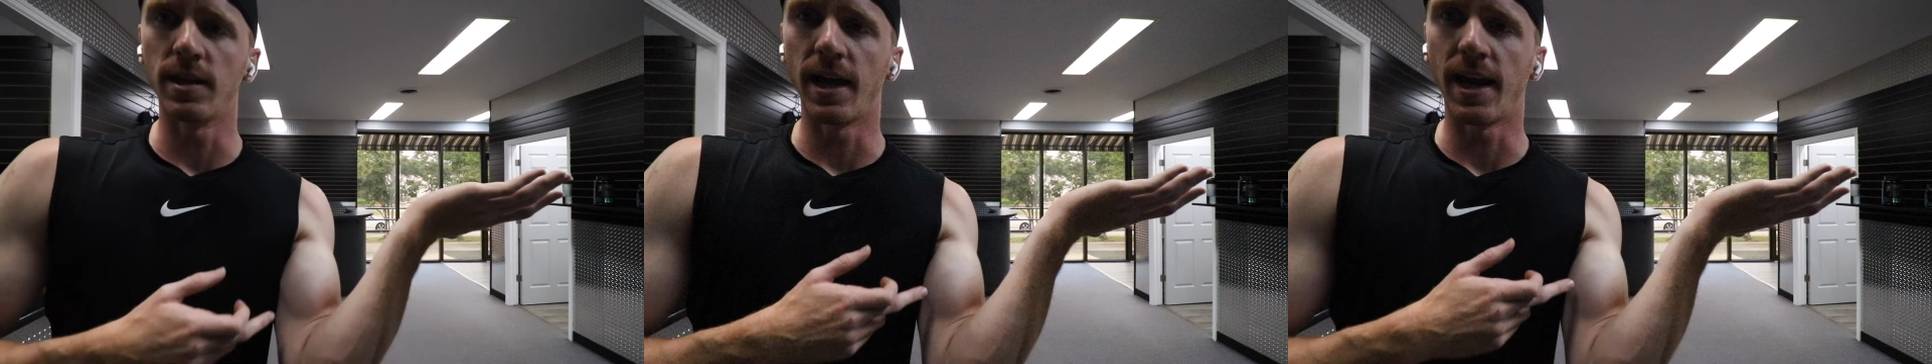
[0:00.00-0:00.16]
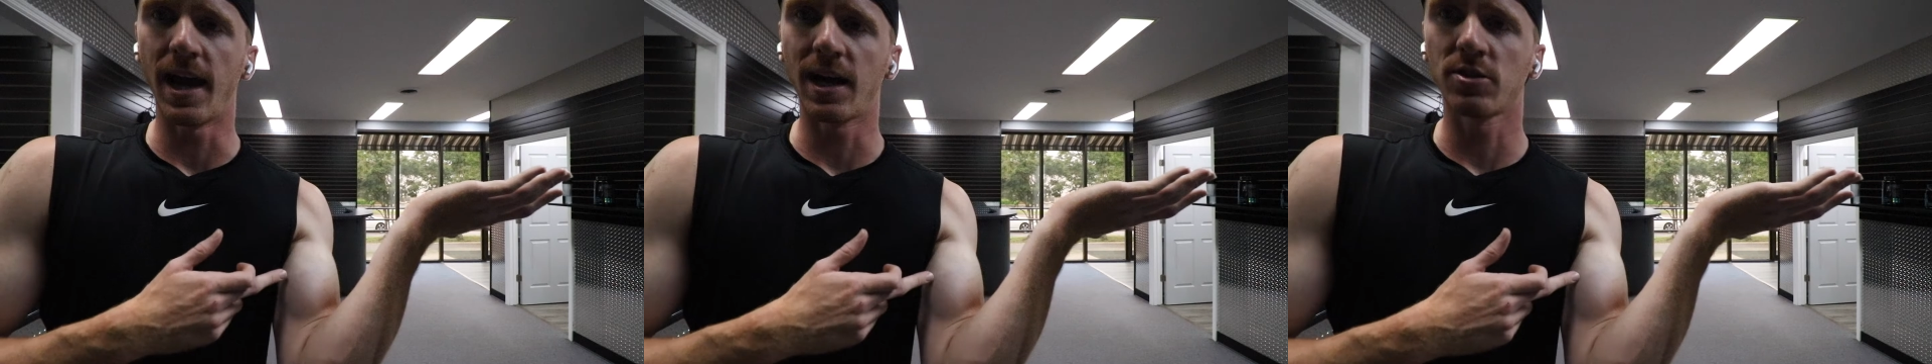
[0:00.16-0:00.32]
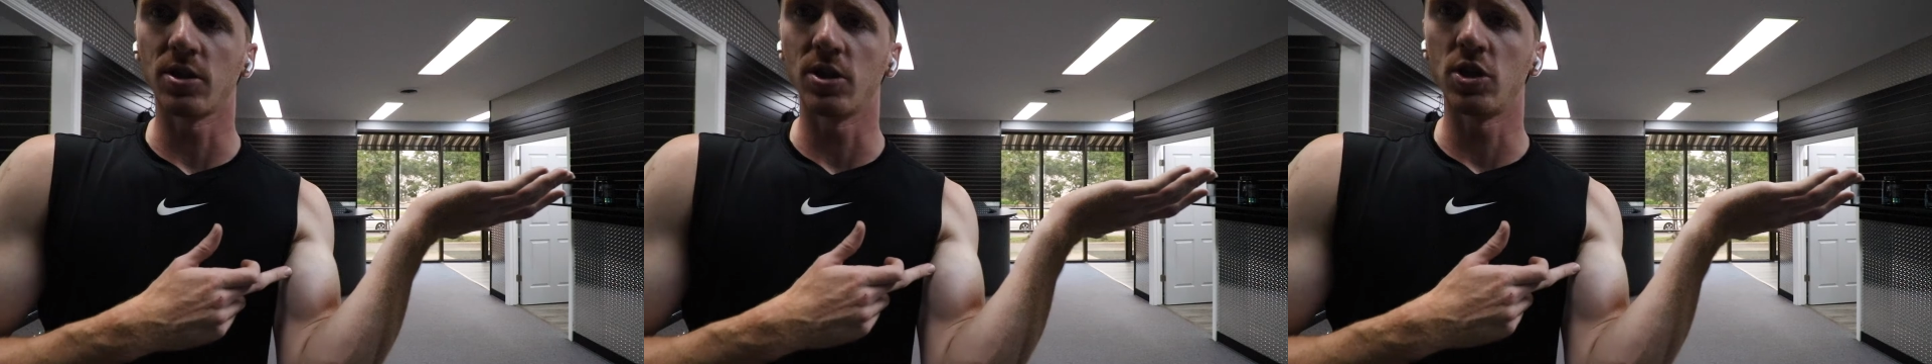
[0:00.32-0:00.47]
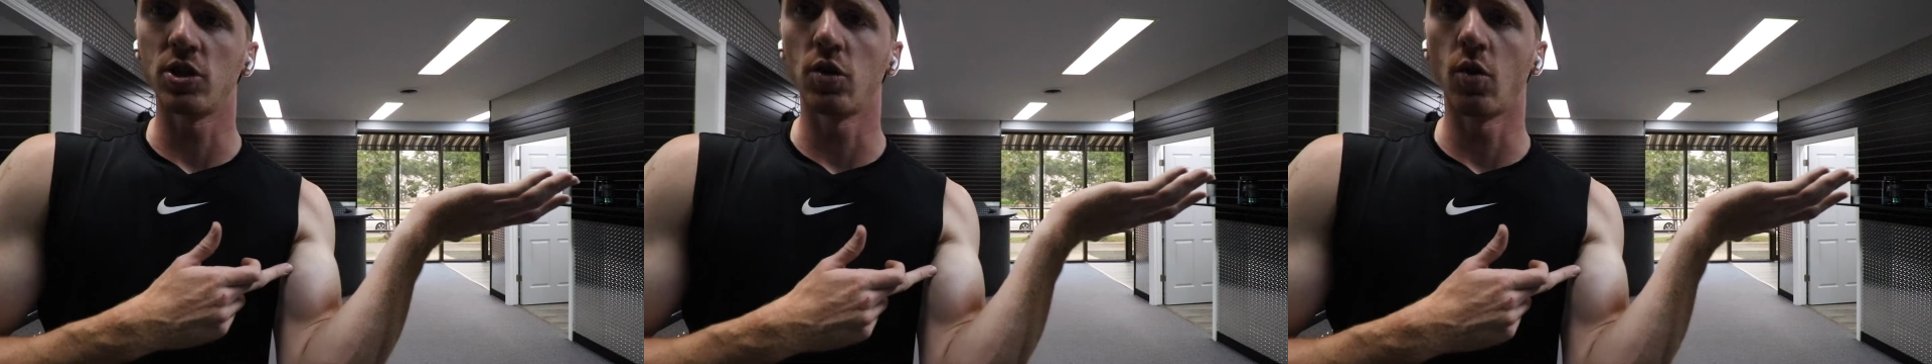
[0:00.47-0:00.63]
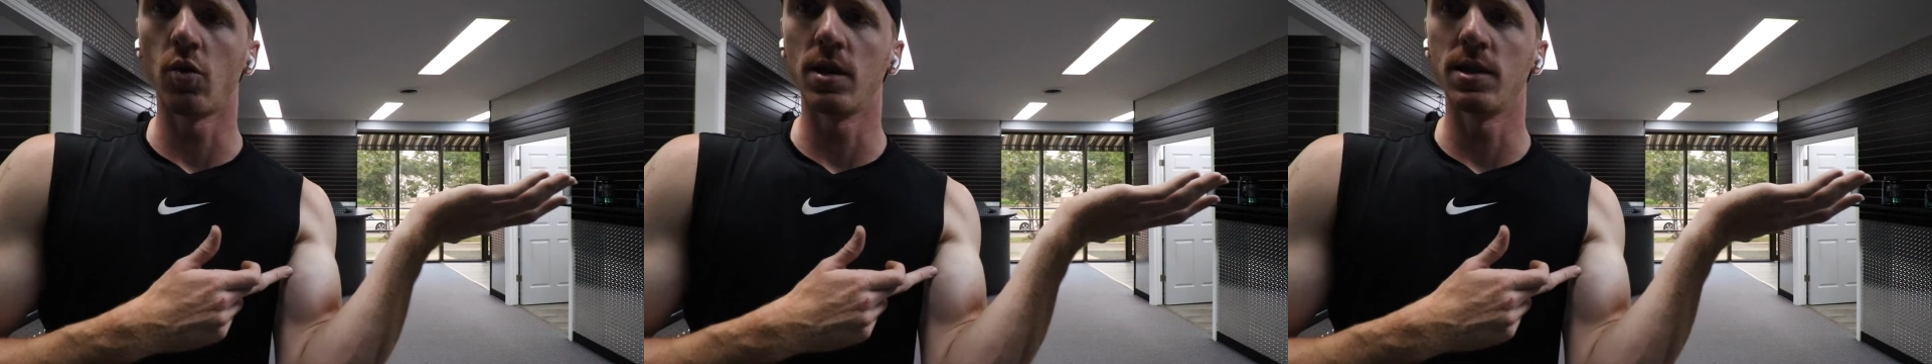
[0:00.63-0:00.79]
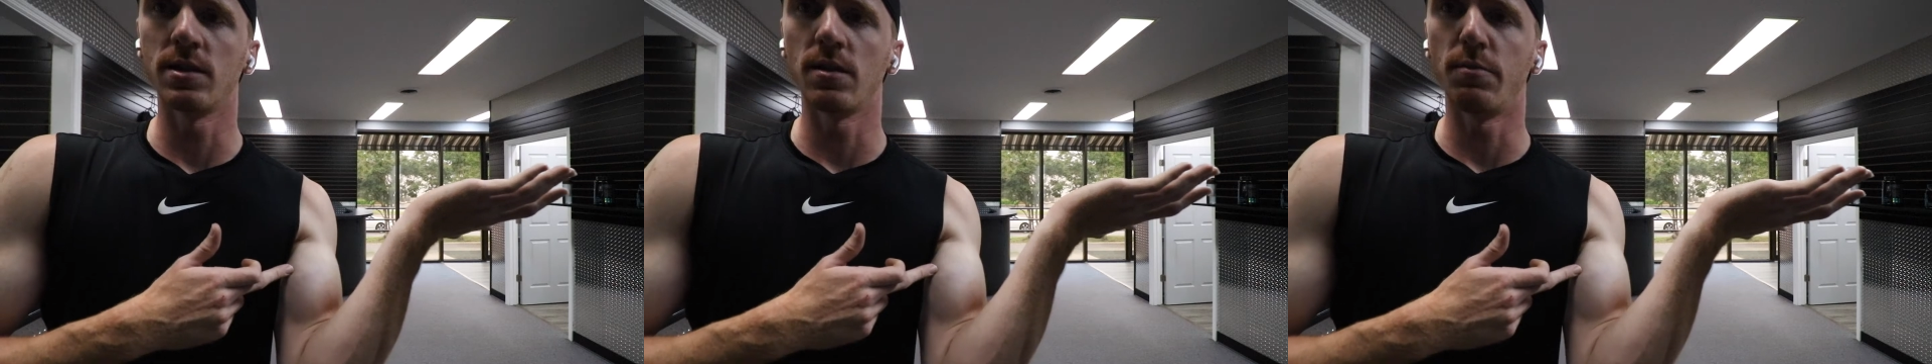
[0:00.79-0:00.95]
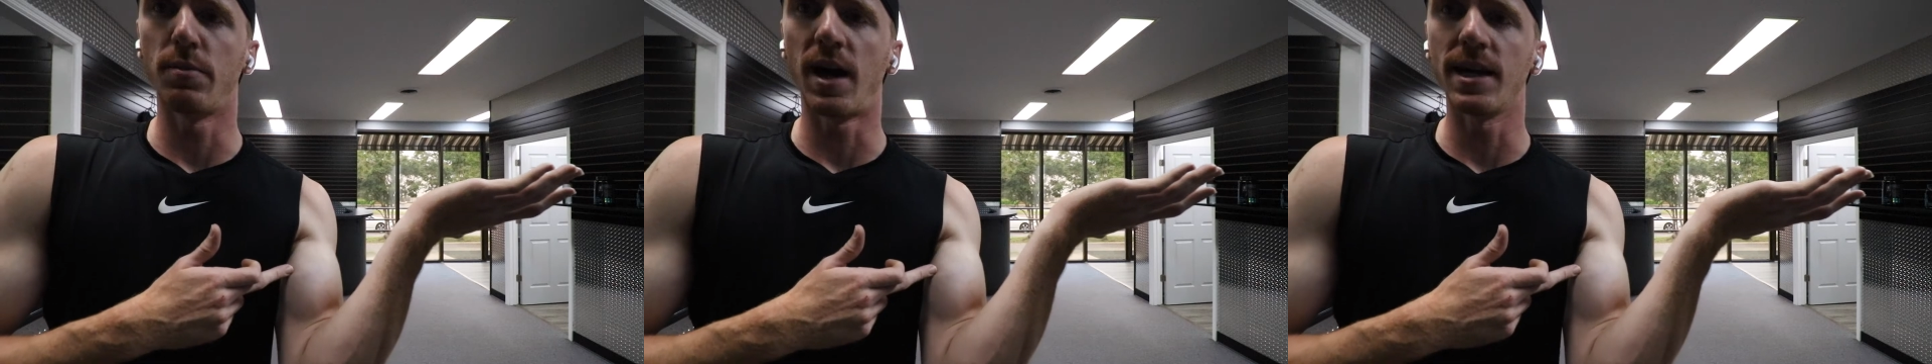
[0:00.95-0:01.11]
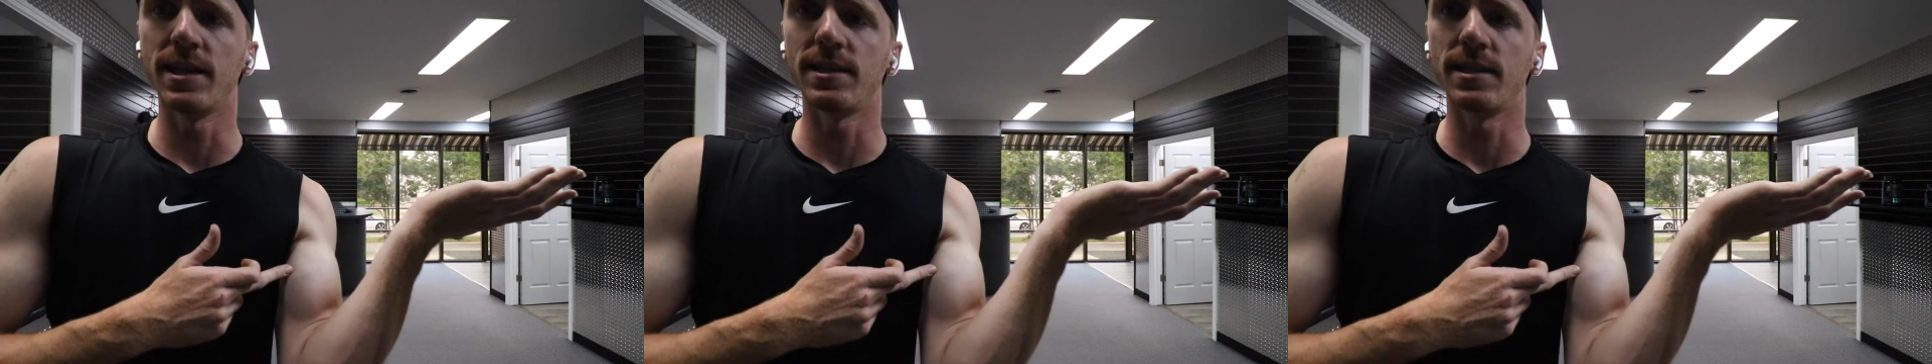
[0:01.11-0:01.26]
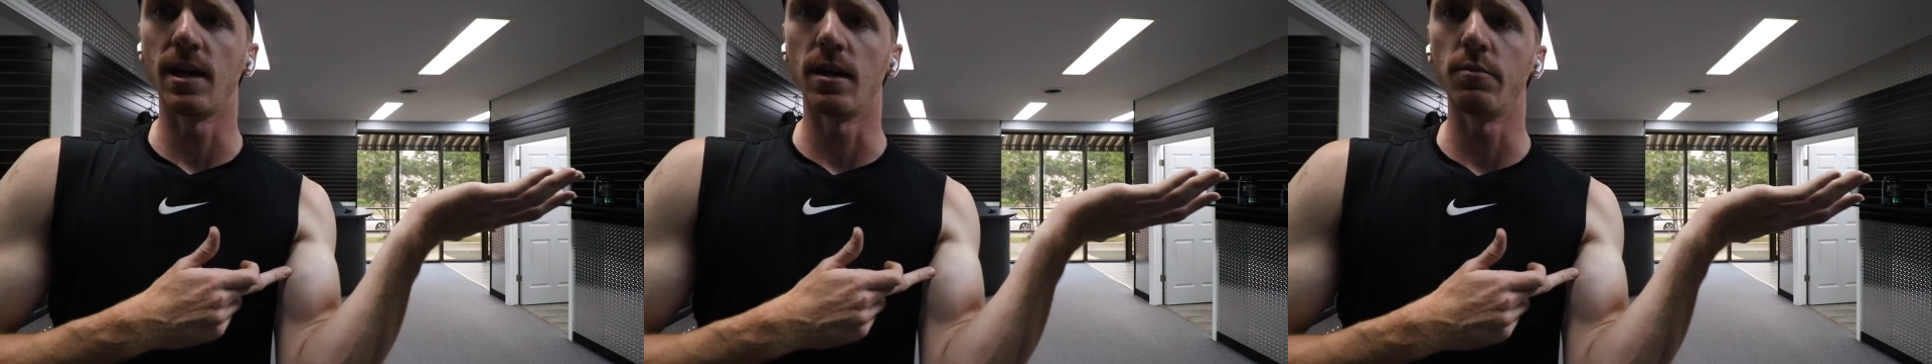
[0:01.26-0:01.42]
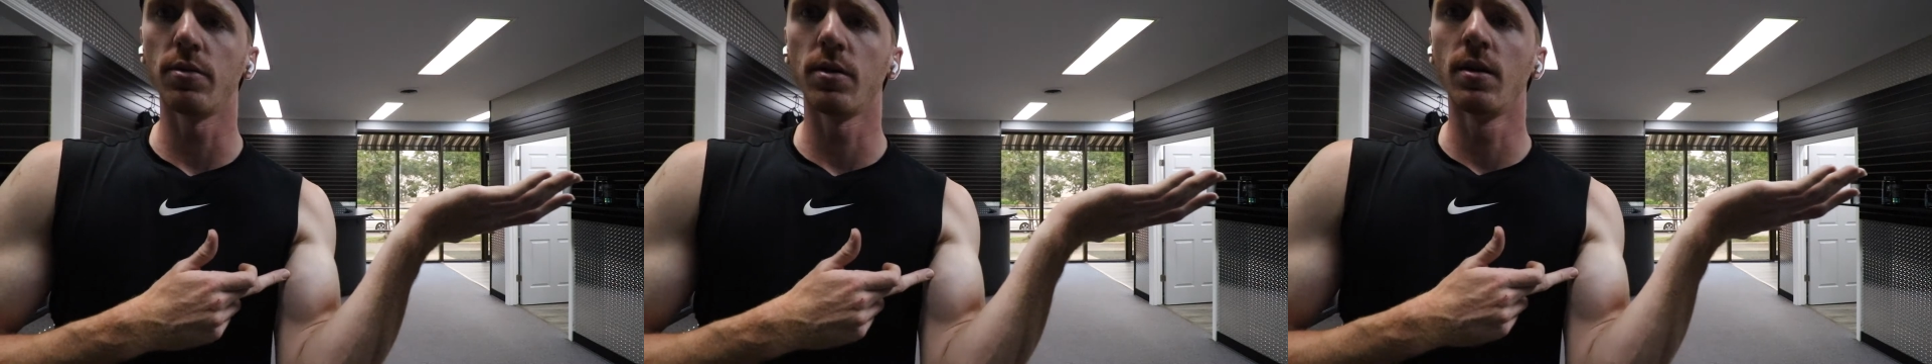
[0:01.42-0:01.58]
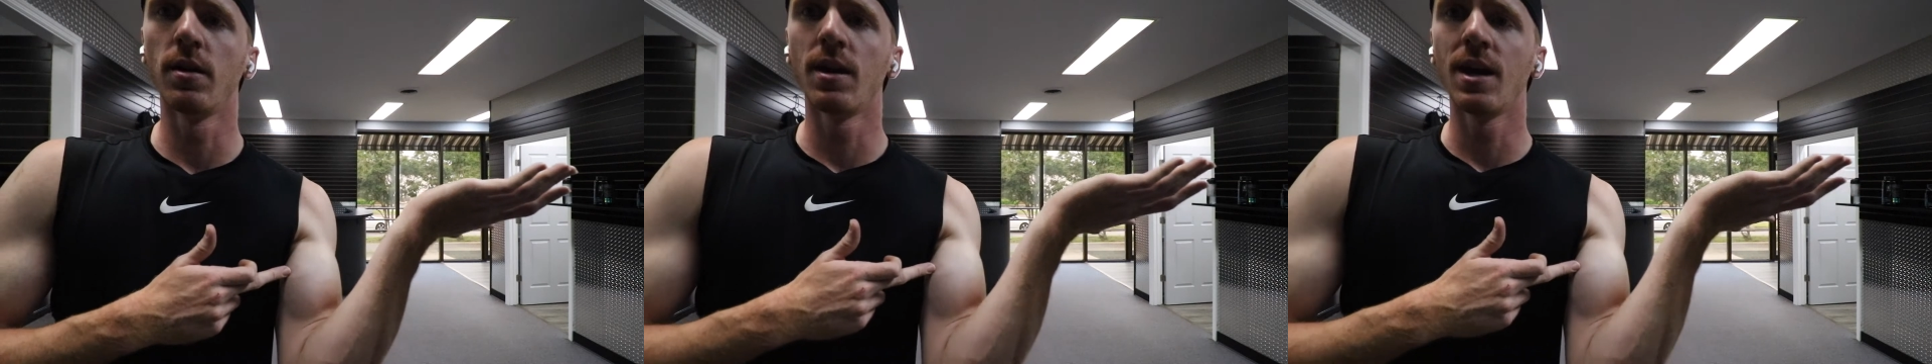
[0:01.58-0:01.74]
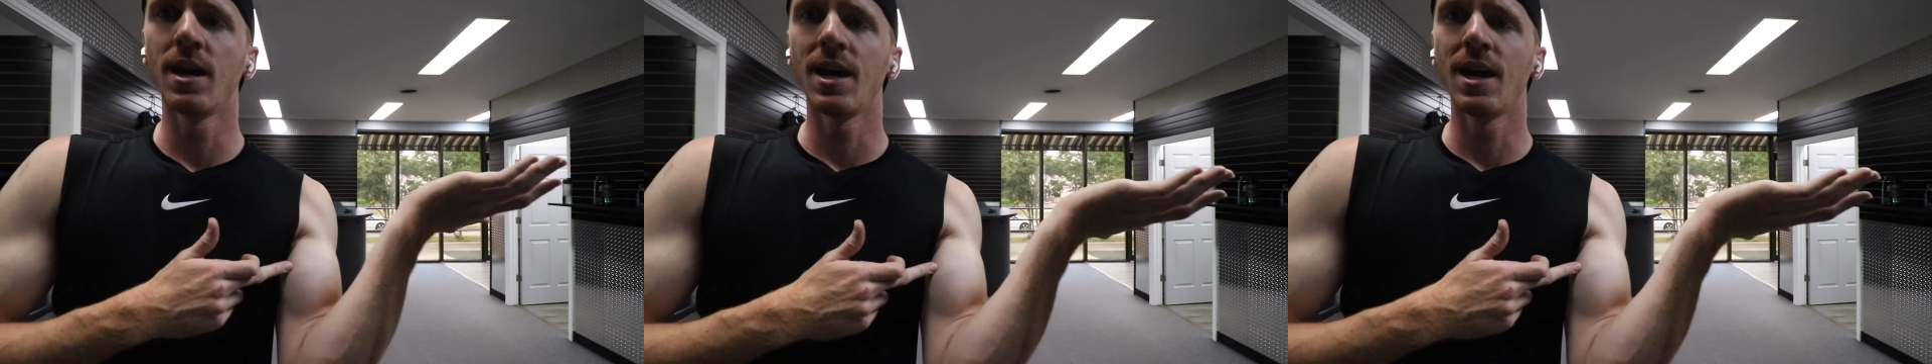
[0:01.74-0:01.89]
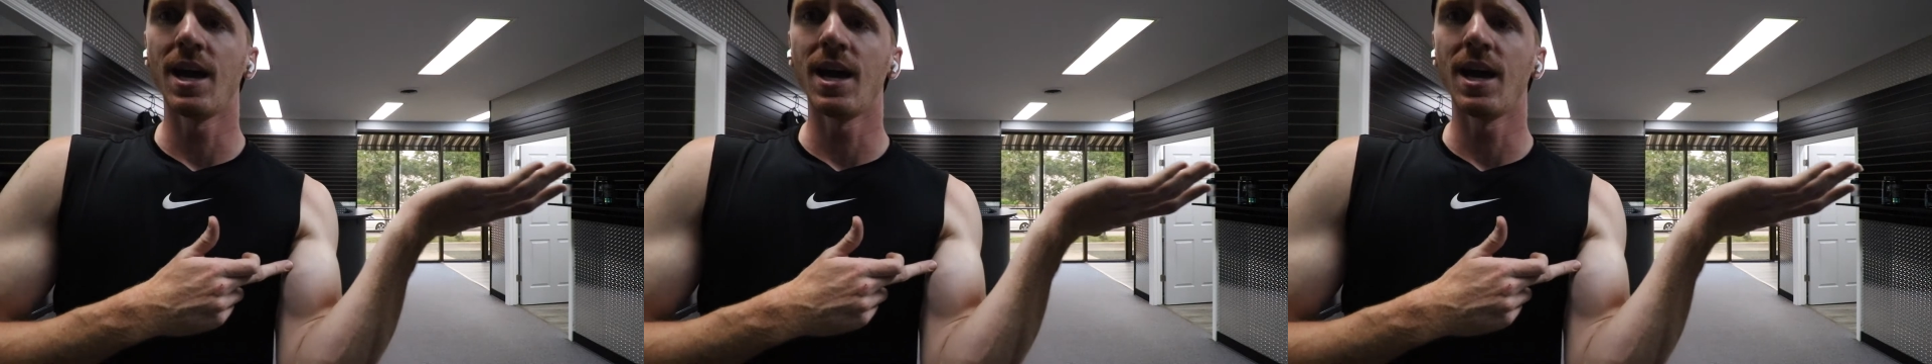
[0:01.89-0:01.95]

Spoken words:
that actually shortens the bicep